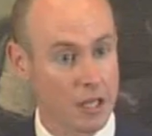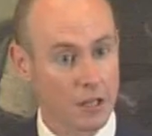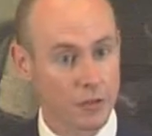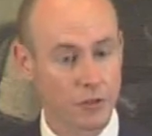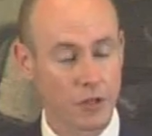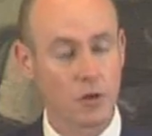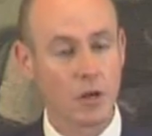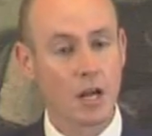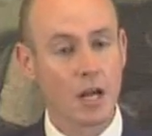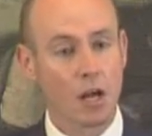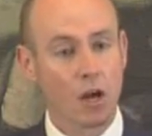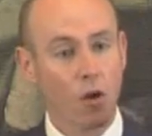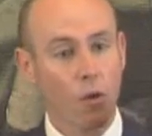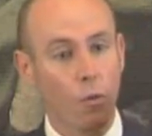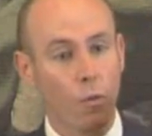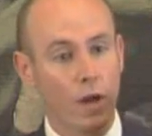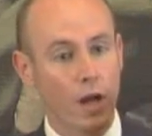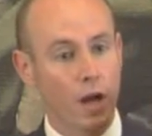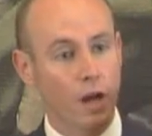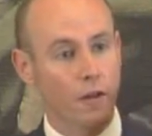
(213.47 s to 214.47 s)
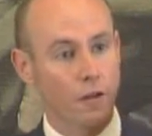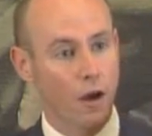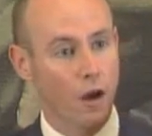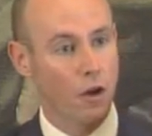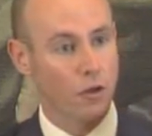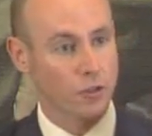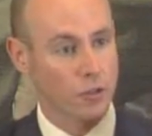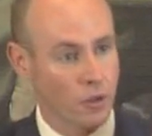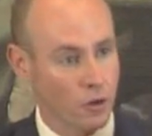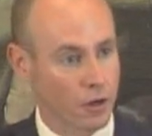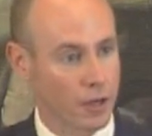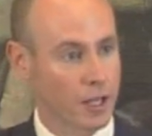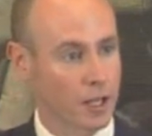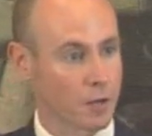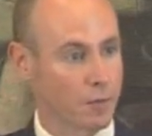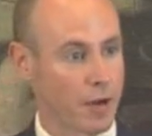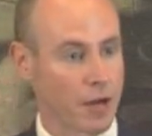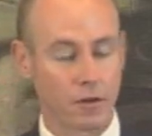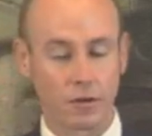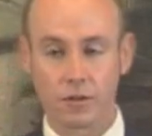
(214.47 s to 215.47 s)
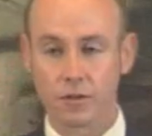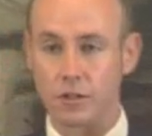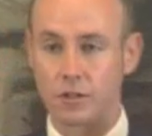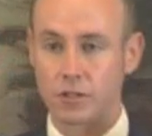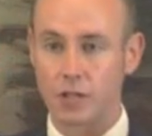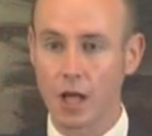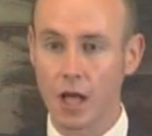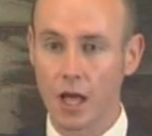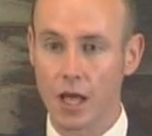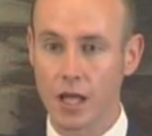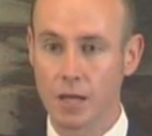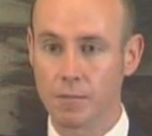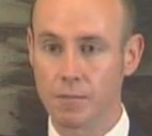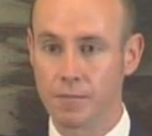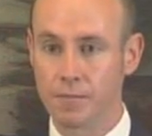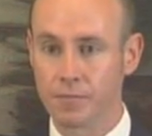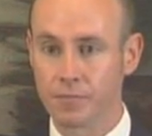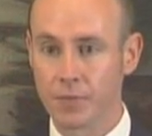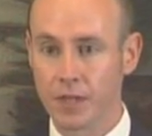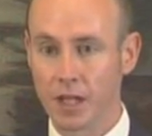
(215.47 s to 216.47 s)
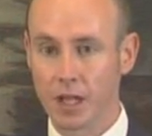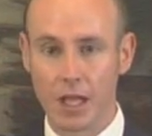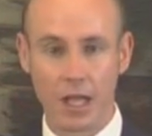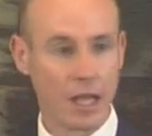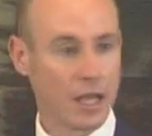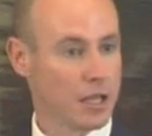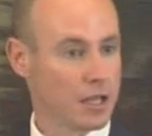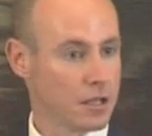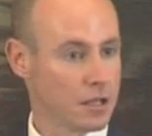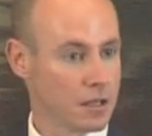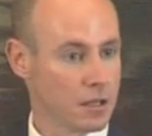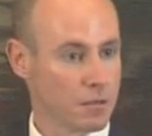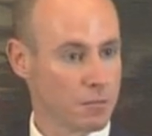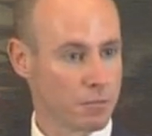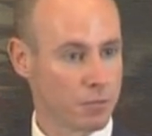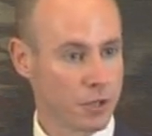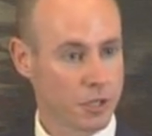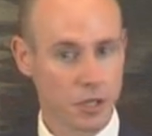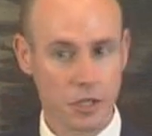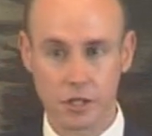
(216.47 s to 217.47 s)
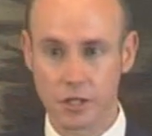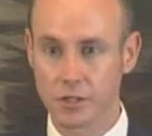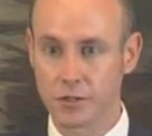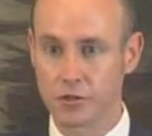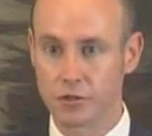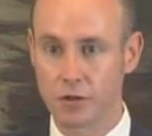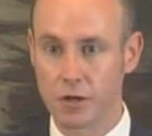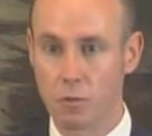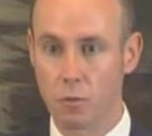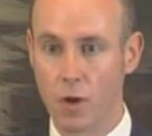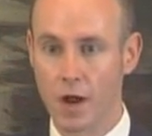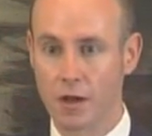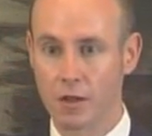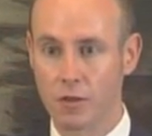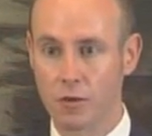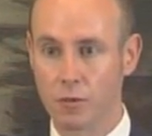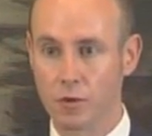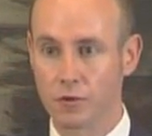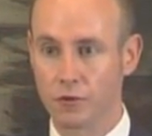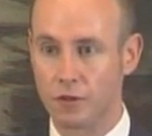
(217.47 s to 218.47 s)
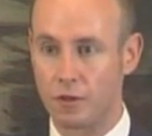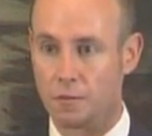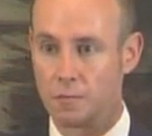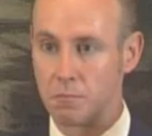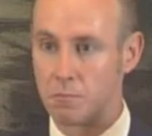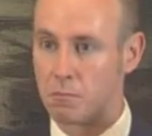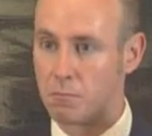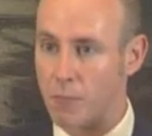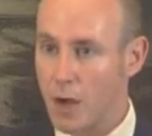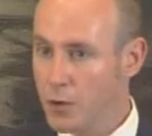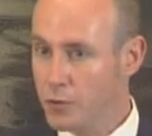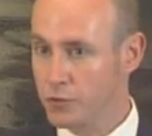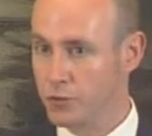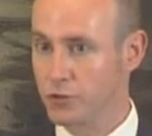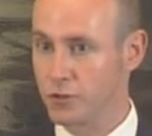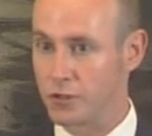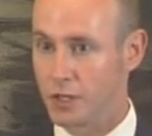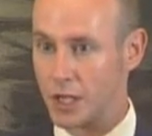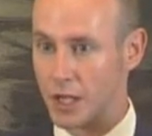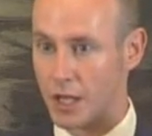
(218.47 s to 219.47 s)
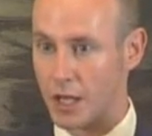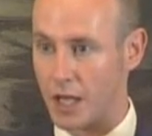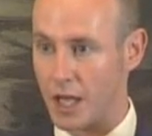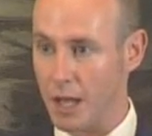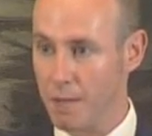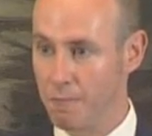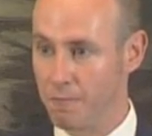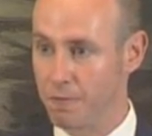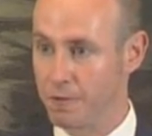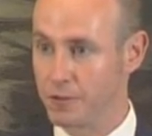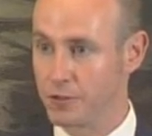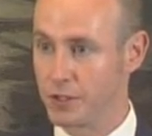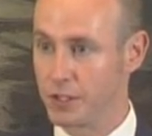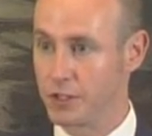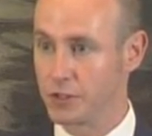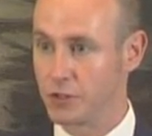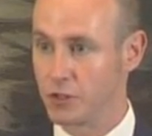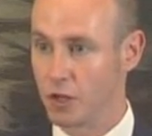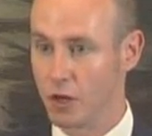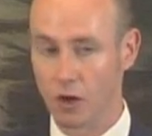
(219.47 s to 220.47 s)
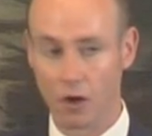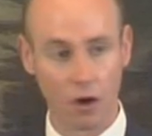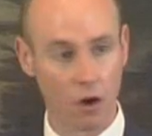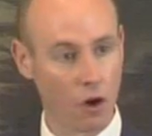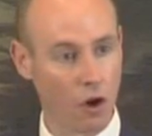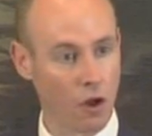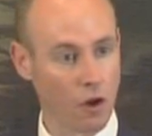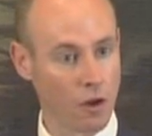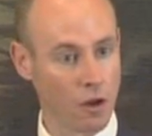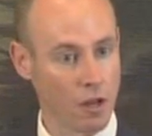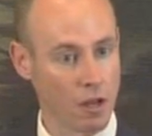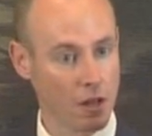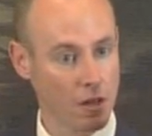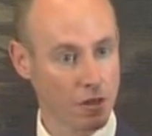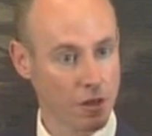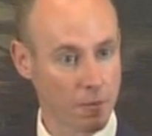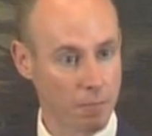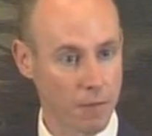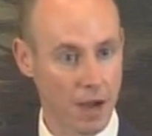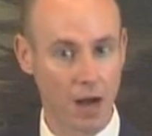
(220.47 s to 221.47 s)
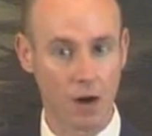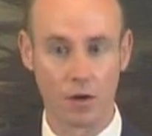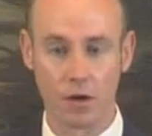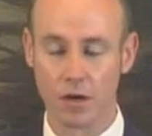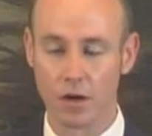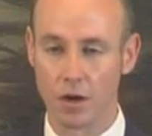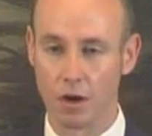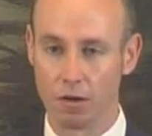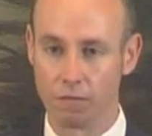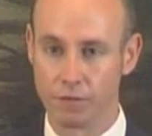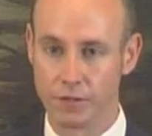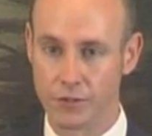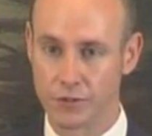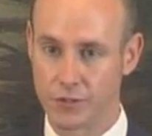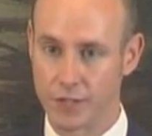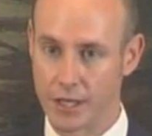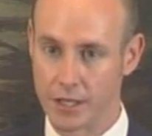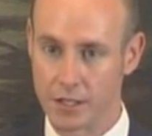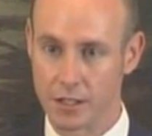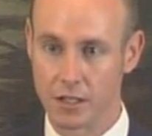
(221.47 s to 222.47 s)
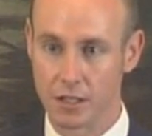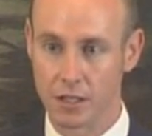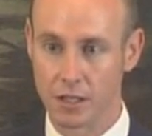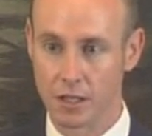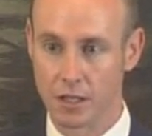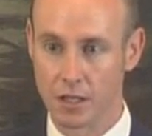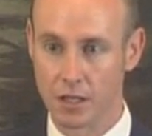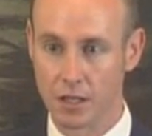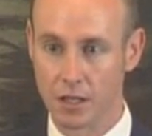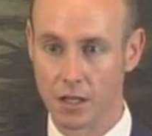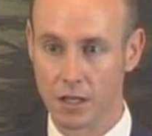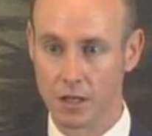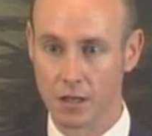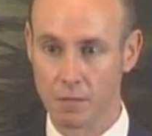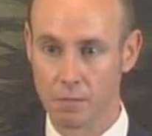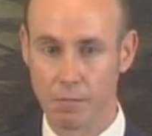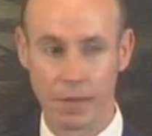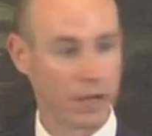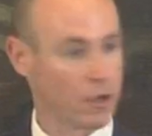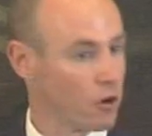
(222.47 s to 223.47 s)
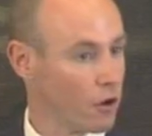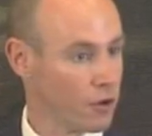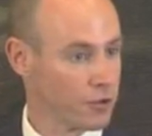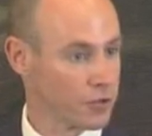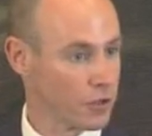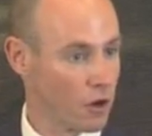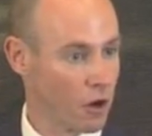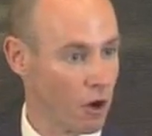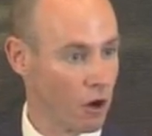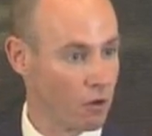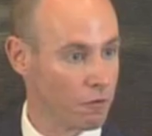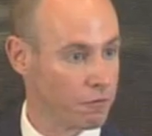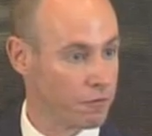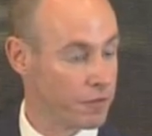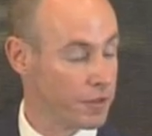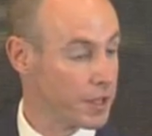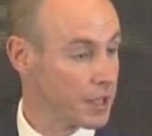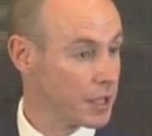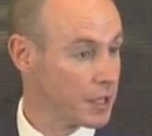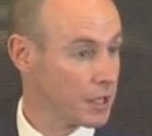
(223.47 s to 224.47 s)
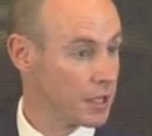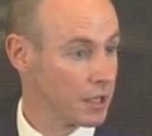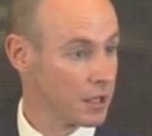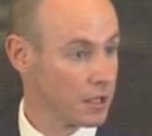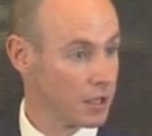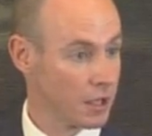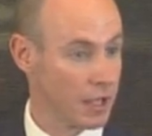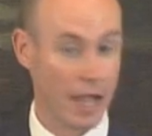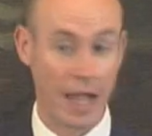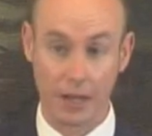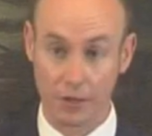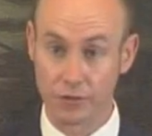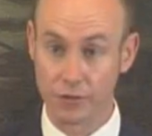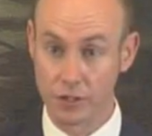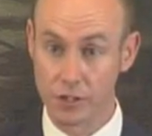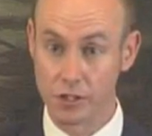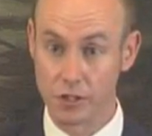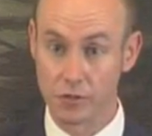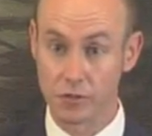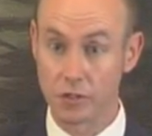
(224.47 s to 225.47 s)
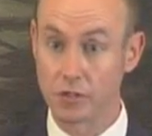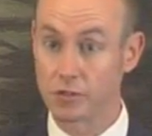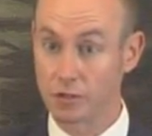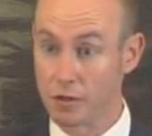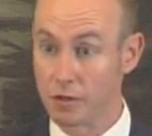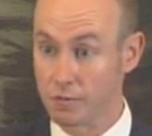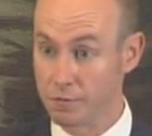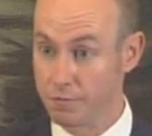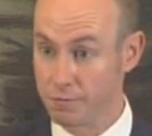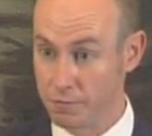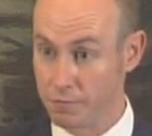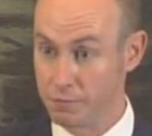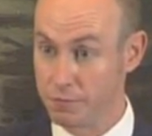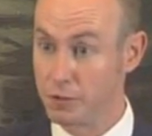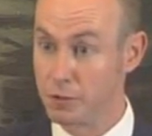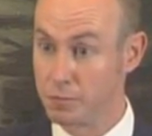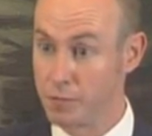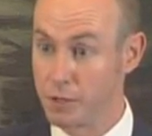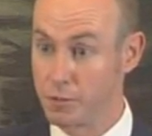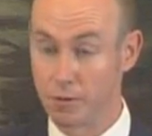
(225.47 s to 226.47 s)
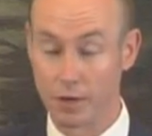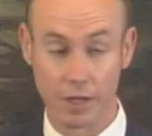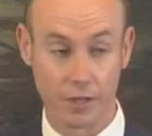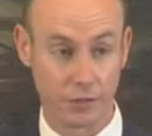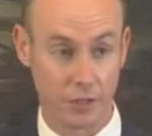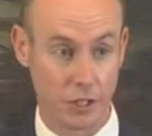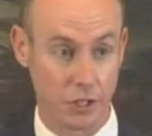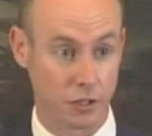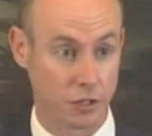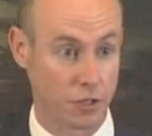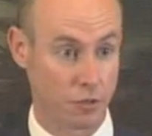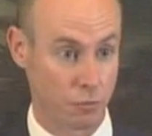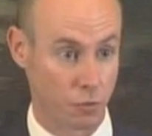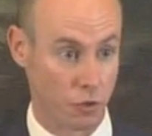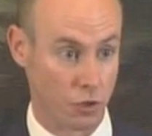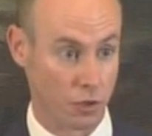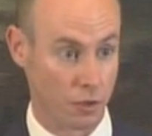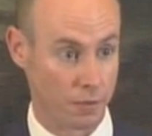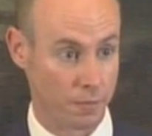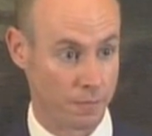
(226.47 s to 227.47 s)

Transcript: So we are talking about the time in British history when there was the most emphasis on the power of the state because of the exigencies of full mobilization and war.